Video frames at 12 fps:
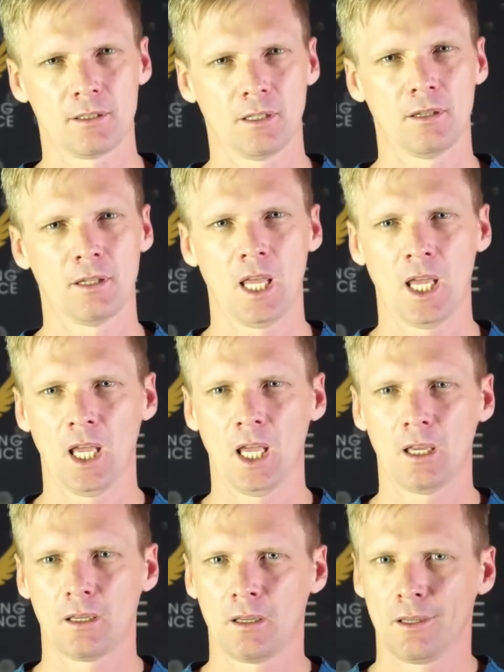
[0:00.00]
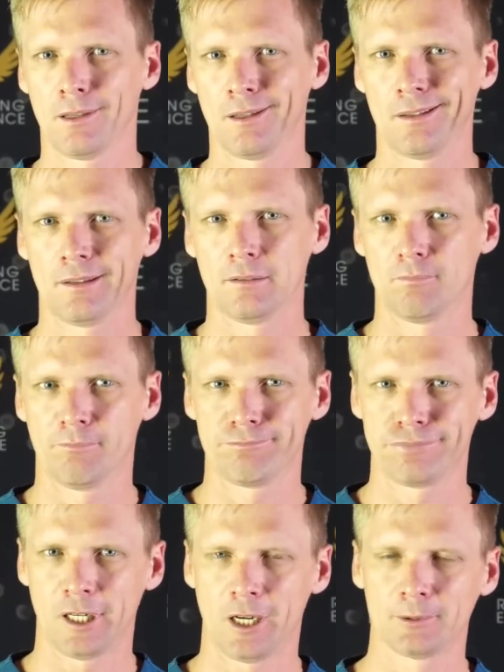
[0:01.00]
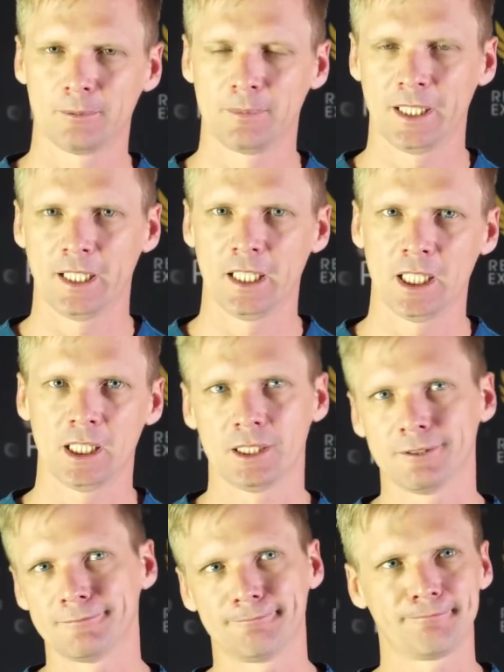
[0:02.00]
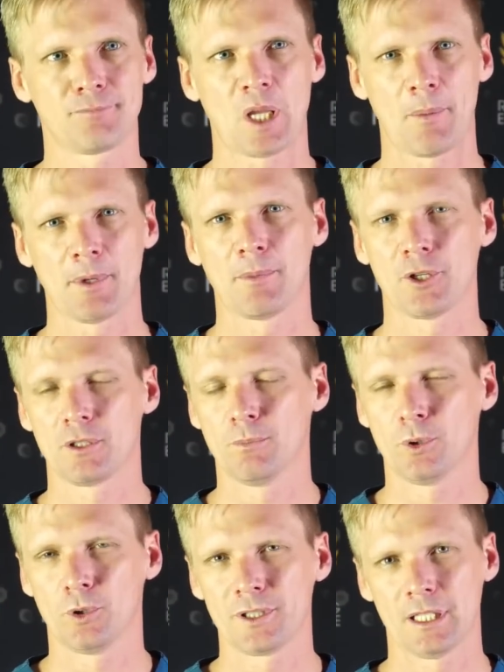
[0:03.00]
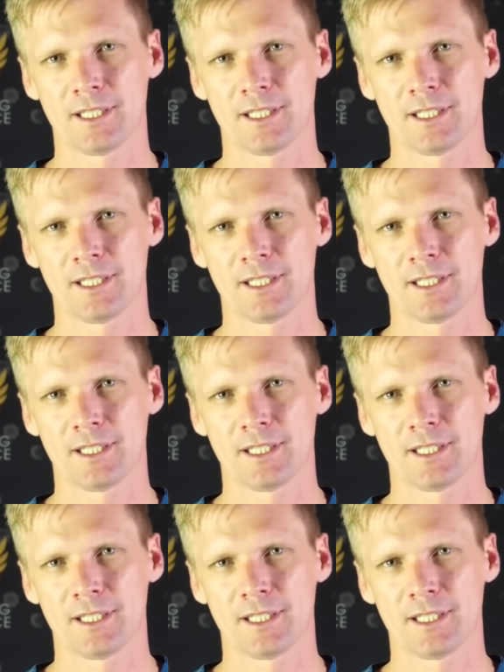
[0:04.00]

So they're probably some of the most important.